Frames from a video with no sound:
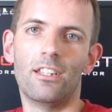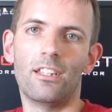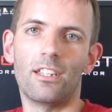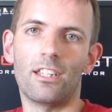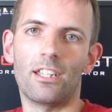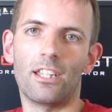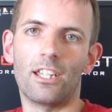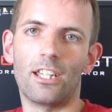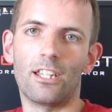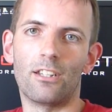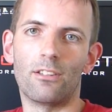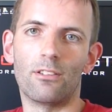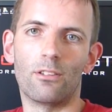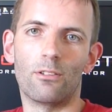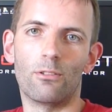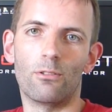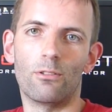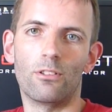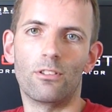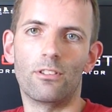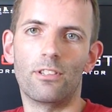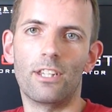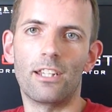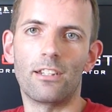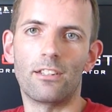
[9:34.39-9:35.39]
And
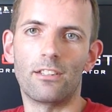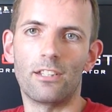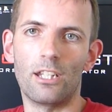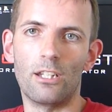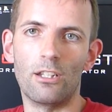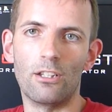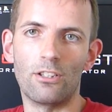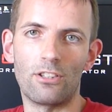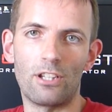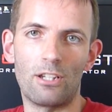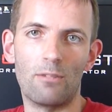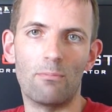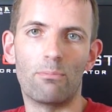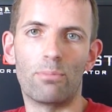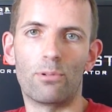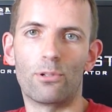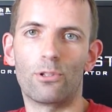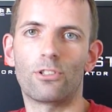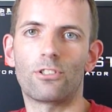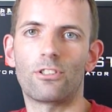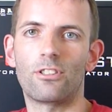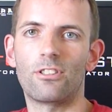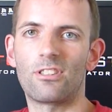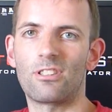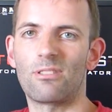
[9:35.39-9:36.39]
that is
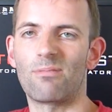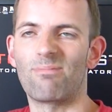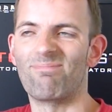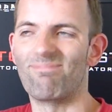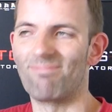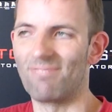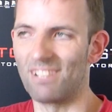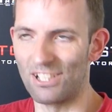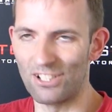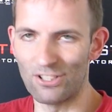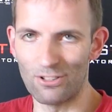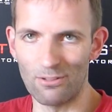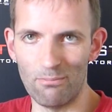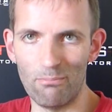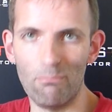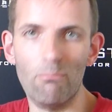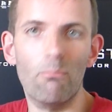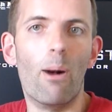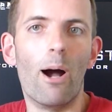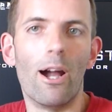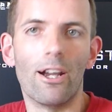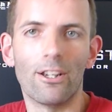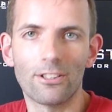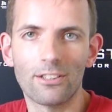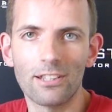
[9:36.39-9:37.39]
important
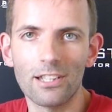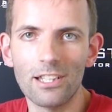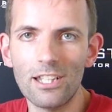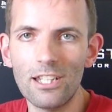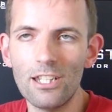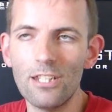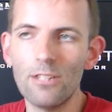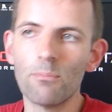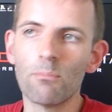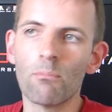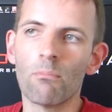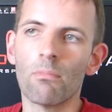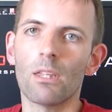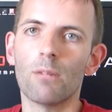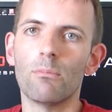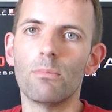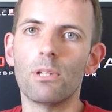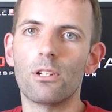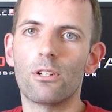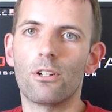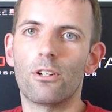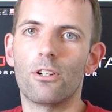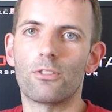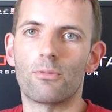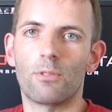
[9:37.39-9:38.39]
mildly,
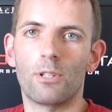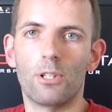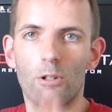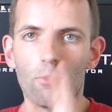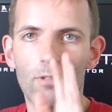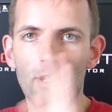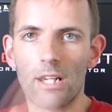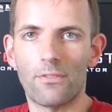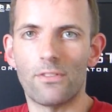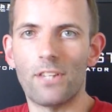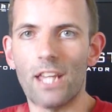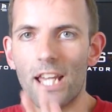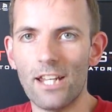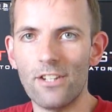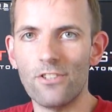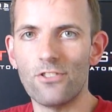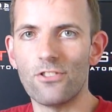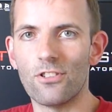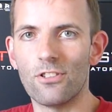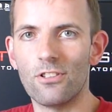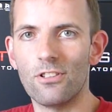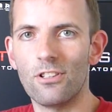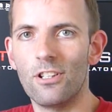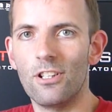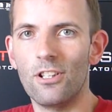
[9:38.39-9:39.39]
because when you rev the
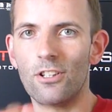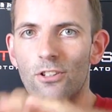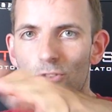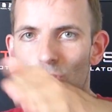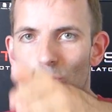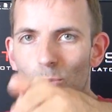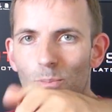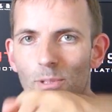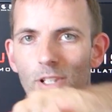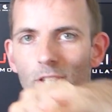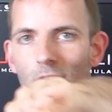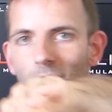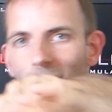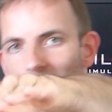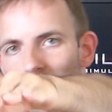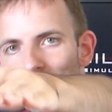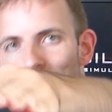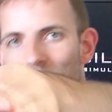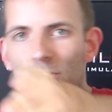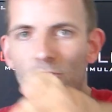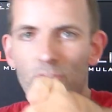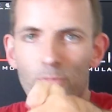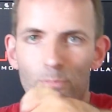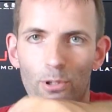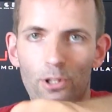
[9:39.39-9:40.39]
engine, normally you get a
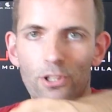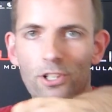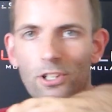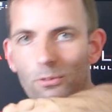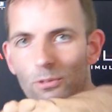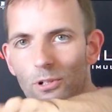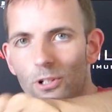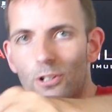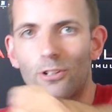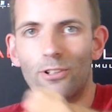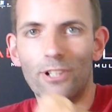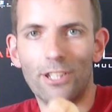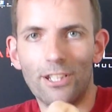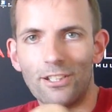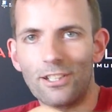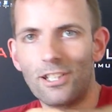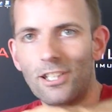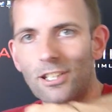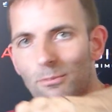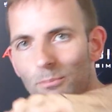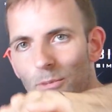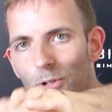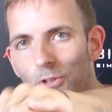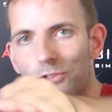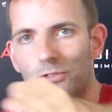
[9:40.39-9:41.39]
bit of body roll
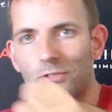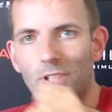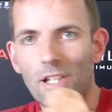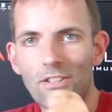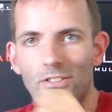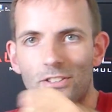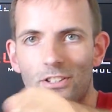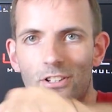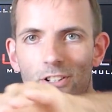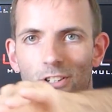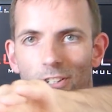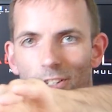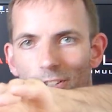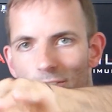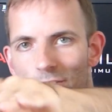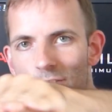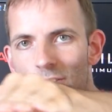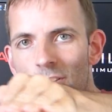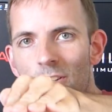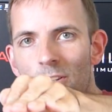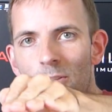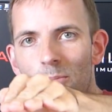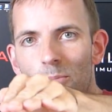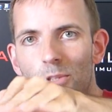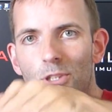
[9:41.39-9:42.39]
in most racing cars.
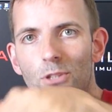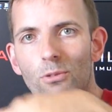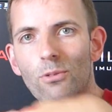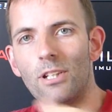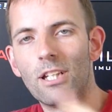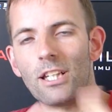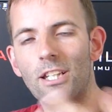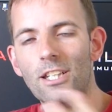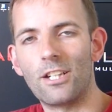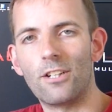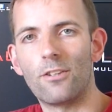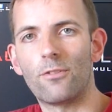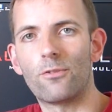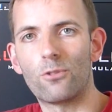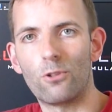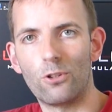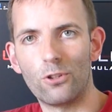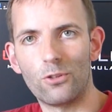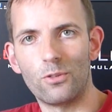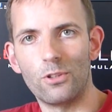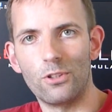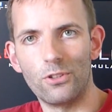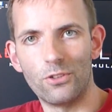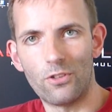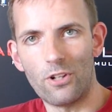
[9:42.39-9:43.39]
But doing it in a
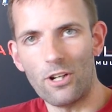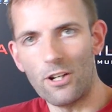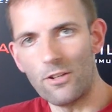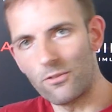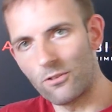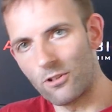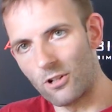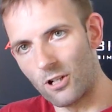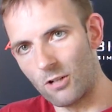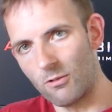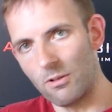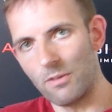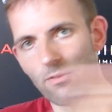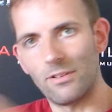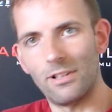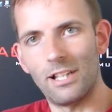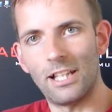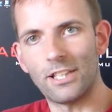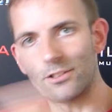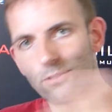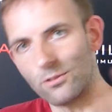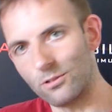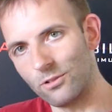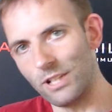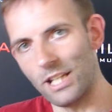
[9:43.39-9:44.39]
front-wheel drive car with a
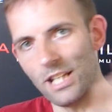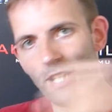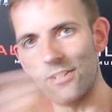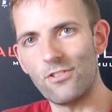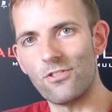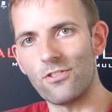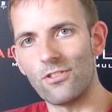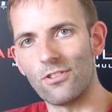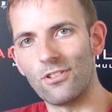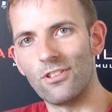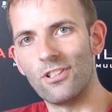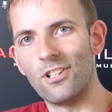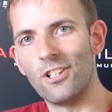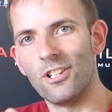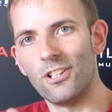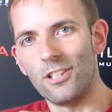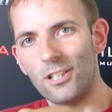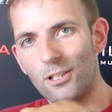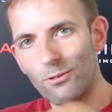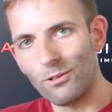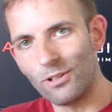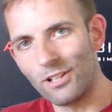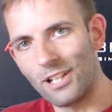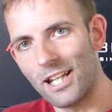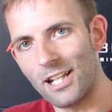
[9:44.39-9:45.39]
lateral engine,
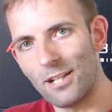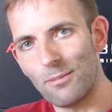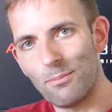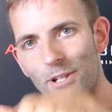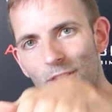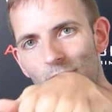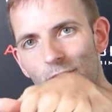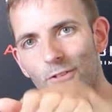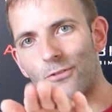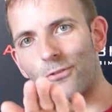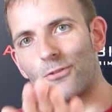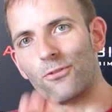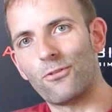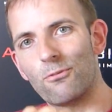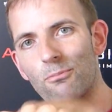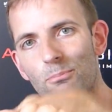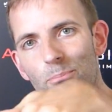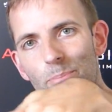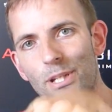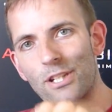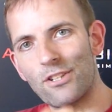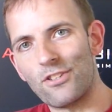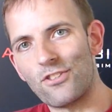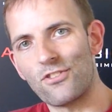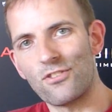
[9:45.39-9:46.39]
you would get a bit of
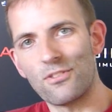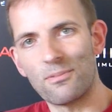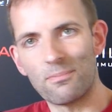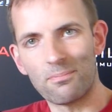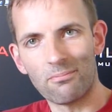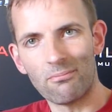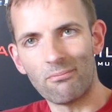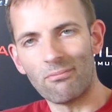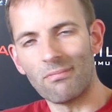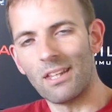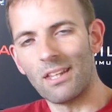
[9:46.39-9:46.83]
pitch.